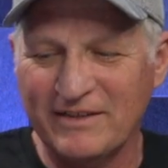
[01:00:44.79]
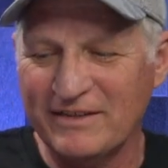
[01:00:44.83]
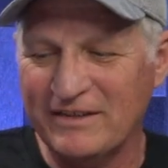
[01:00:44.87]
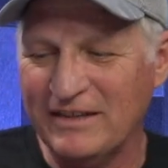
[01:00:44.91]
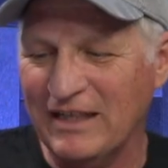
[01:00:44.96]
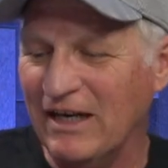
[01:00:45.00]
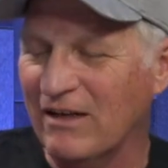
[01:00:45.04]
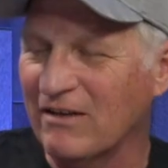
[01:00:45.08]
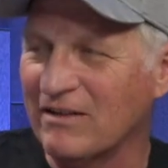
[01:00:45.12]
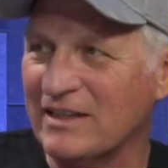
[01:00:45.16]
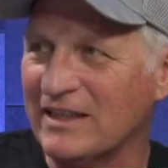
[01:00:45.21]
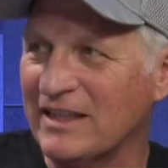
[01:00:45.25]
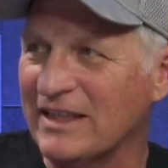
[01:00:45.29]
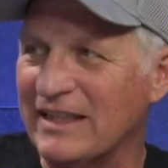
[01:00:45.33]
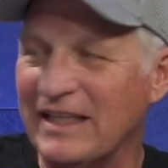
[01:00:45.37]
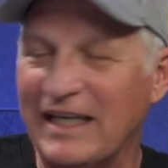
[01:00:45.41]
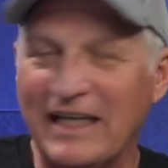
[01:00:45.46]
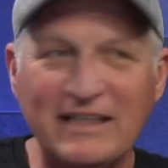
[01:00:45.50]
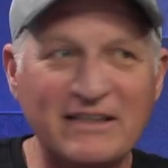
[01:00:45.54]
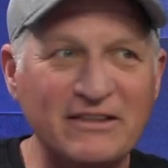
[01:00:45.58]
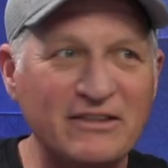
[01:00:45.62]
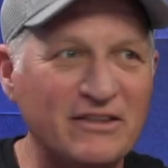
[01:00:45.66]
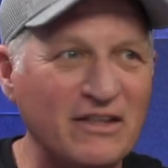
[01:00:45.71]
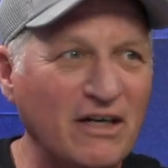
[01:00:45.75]
Darrell yeah, and
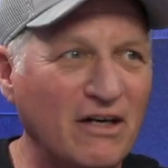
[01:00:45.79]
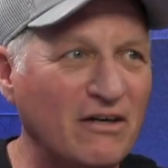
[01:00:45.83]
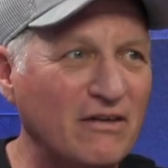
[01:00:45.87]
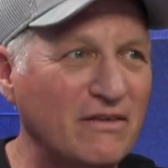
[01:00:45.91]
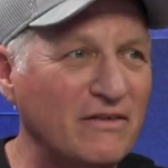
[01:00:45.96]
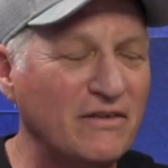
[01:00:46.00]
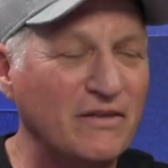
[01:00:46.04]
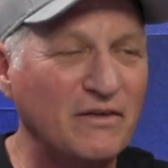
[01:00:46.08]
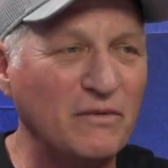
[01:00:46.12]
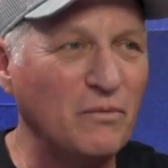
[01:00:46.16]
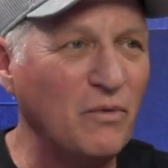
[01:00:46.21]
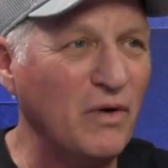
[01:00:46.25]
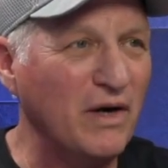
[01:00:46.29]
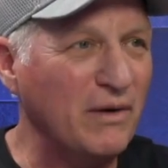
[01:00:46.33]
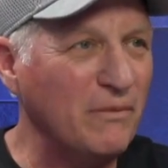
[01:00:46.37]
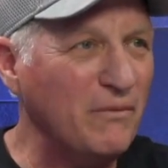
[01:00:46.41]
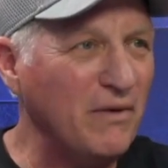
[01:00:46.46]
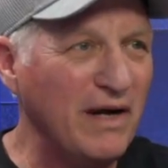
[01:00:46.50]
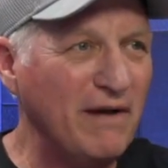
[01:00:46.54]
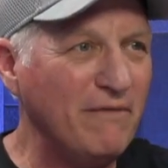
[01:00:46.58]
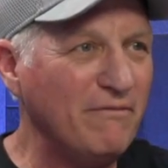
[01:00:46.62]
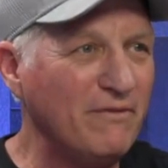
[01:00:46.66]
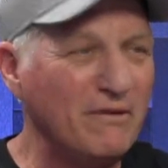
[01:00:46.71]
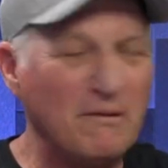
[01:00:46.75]
Ed yeah. don't. Where,
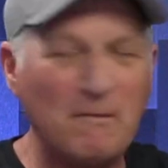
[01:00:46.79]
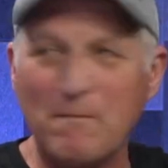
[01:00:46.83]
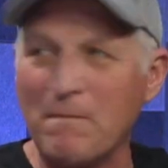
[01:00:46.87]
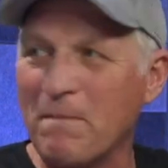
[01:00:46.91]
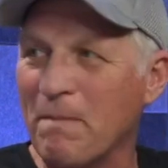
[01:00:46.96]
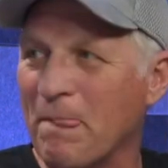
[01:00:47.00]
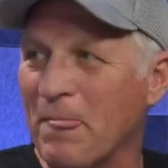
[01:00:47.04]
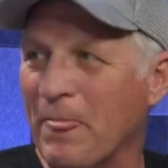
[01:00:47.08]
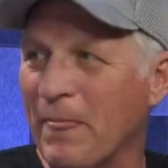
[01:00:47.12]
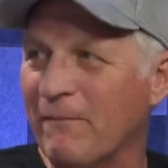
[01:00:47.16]
God doesn't.